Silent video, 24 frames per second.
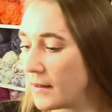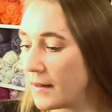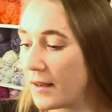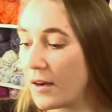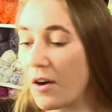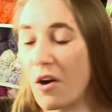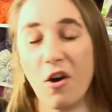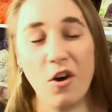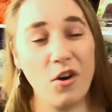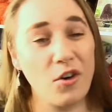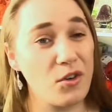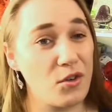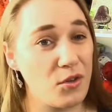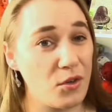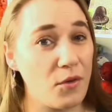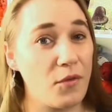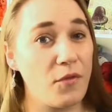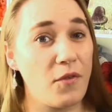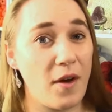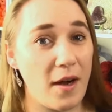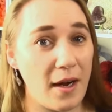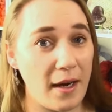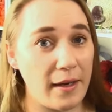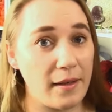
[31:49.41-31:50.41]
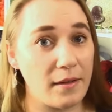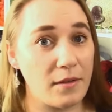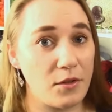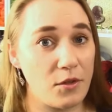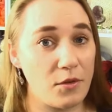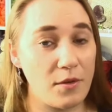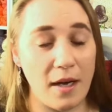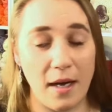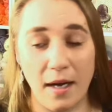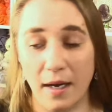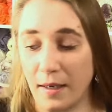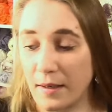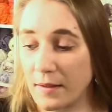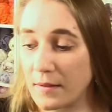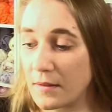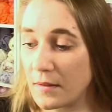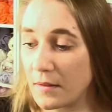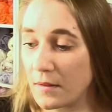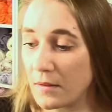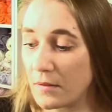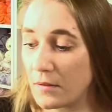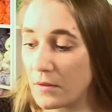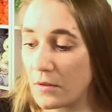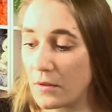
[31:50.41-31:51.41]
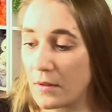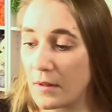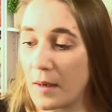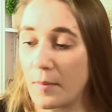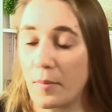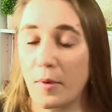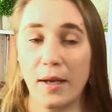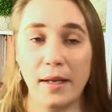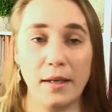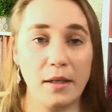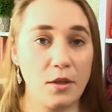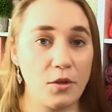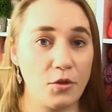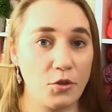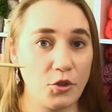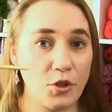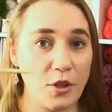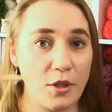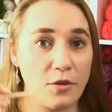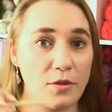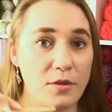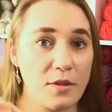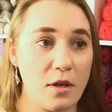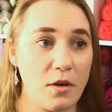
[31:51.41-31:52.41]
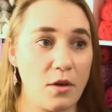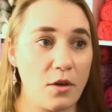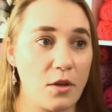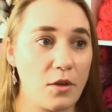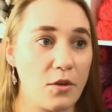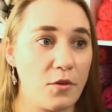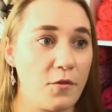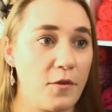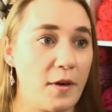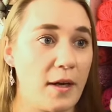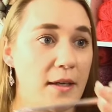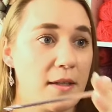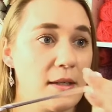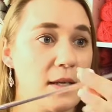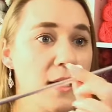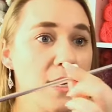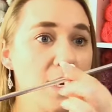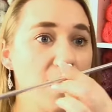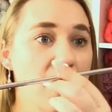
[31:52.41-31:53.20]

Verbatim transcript: they're harder to find, you guys. Double ended crochet hooks are harder to find.